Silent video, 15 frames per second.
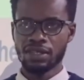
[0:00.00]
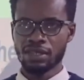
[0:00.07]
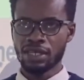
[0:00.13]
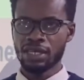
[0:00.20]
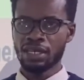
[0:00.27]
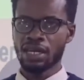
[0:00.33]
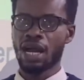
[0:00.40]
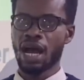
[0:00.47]

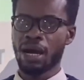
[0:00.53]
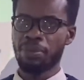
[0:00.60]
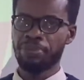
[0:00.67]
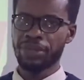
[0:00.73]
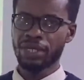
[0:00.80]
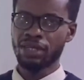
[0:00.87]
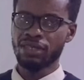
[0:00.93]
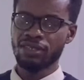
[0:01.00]
they are
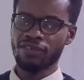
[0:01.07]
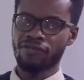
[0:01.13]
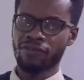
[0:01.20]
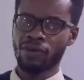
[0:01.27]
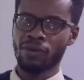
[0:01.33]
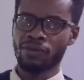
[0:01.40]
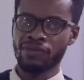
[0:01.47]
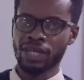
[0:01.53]
paid
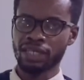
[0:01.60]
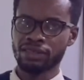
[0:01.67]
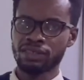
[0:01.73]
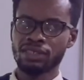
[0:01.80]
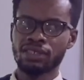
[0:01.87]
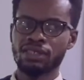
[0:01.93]
for that.